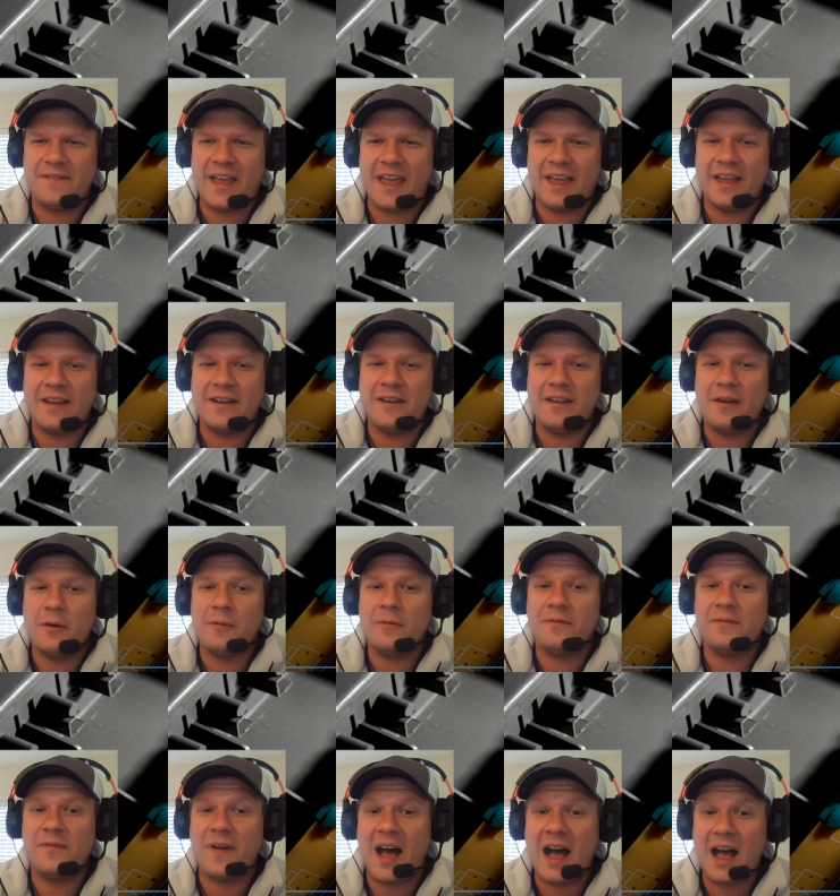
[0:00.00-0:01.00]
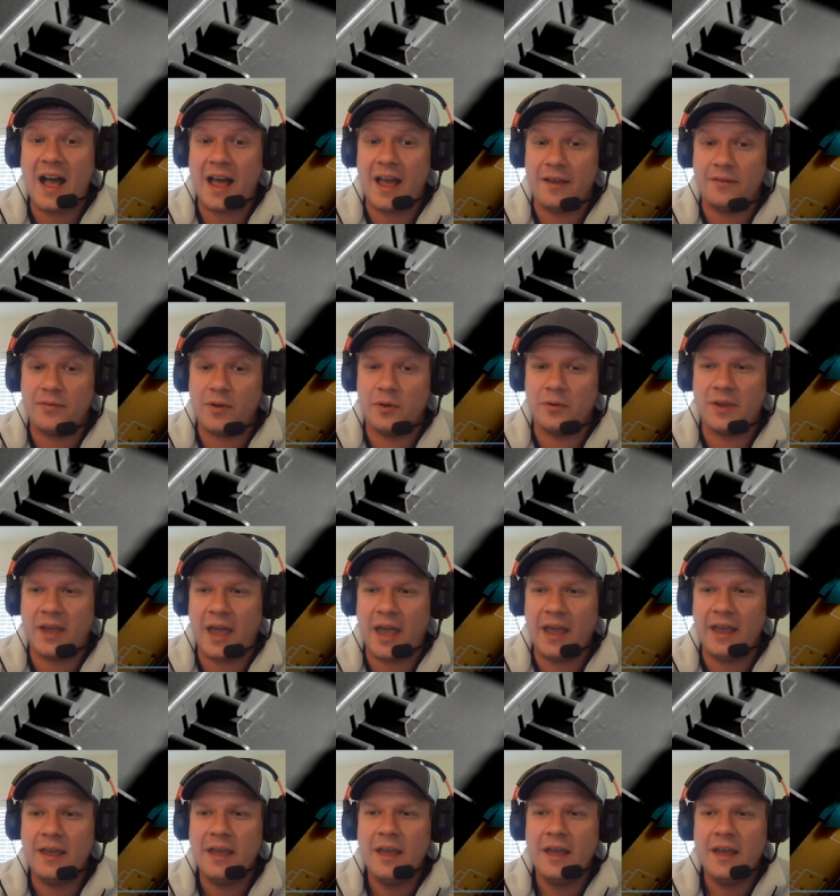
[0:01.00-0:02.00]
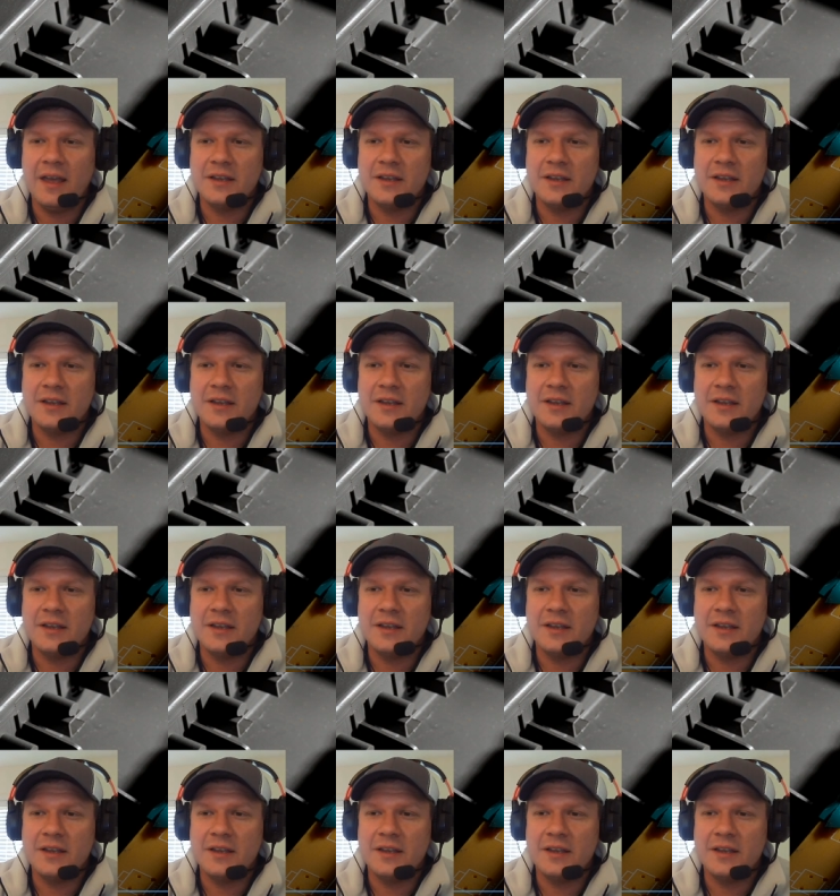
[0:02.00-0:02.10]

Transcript: N5. Okay.